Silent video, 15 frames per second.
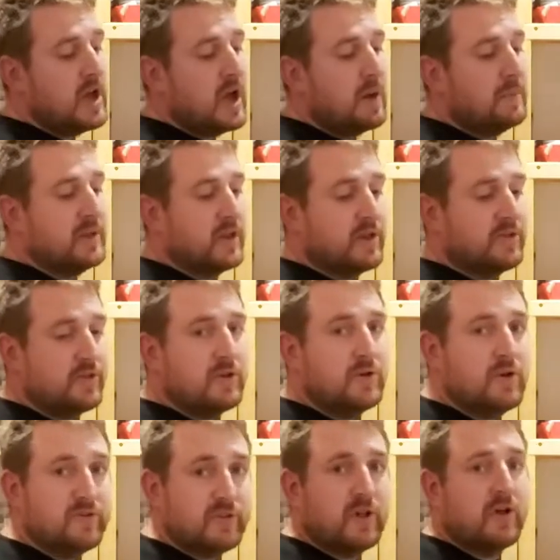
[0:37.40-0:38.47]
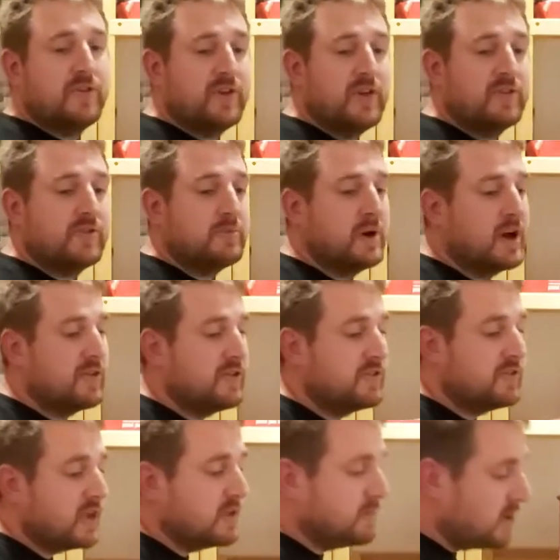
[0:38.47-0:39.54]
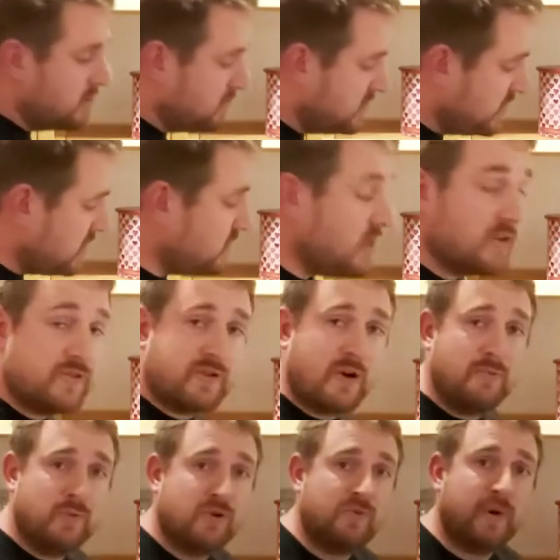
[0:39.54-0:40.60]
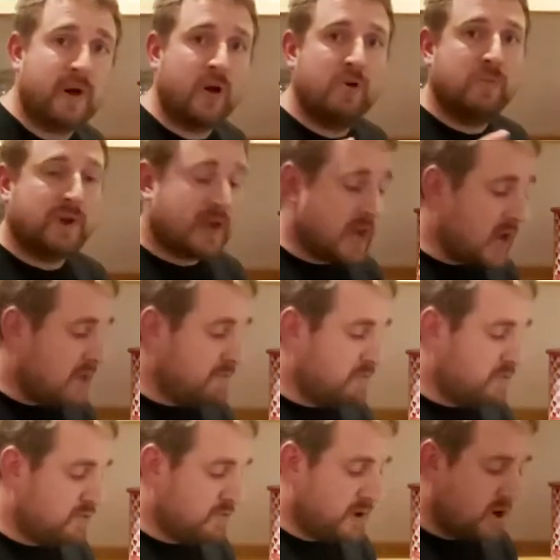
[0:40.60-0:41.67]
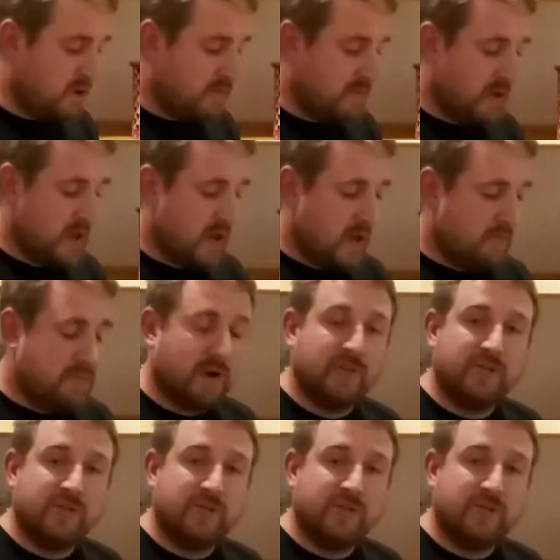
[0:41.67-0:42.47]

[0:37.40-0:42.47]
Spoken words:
I mean, I do use a lot of tin tomatoes at the moment. I'd like to grow more of my own and can more of my own, but